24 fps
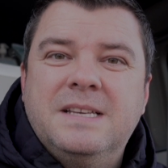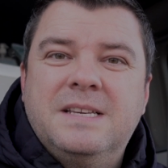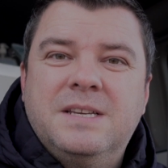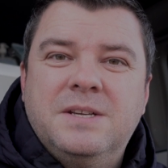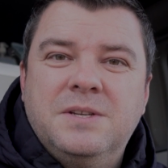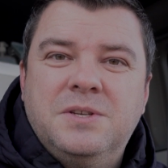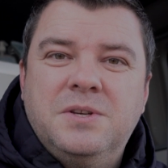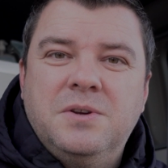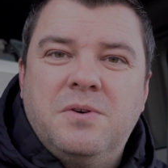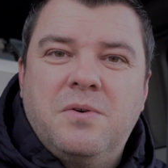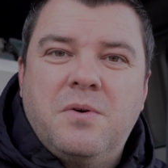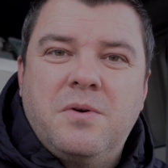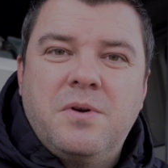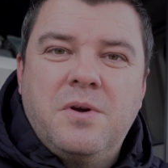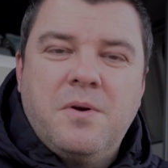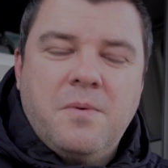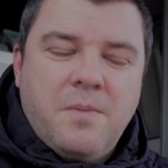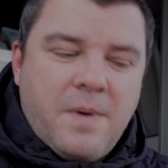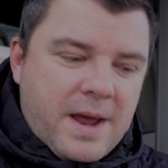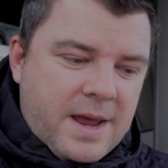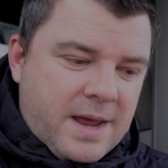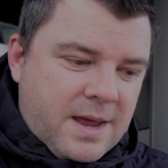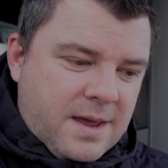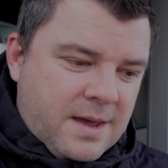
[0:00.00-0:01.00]
because you're on your
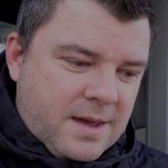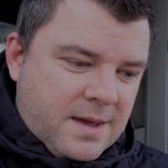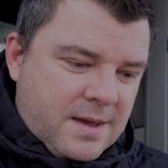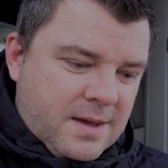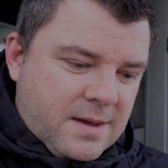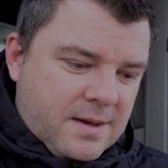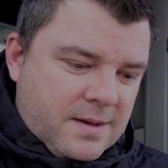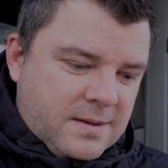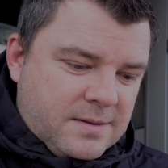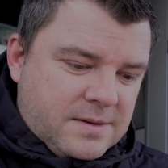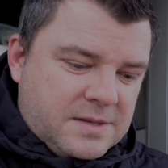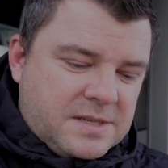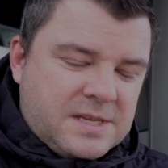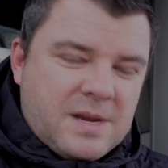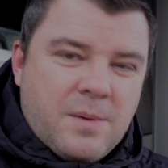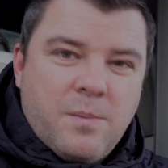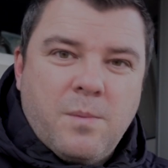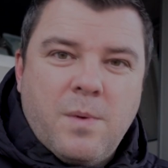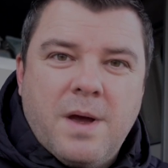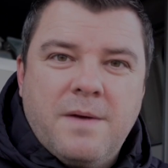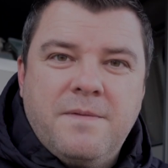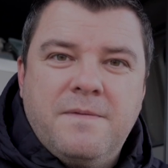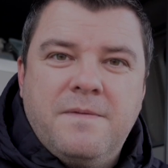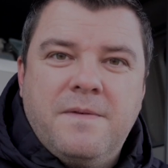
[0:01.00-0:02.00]
way to
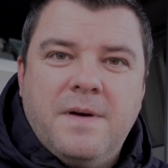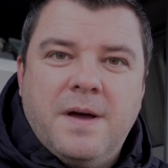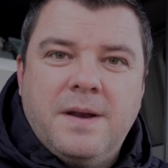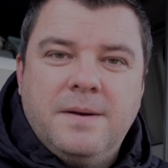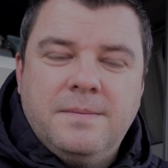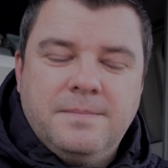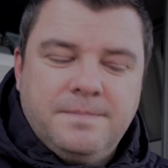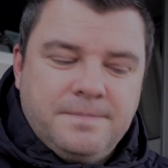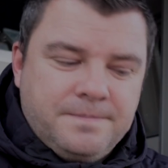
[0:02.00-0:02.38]
somewhere fun.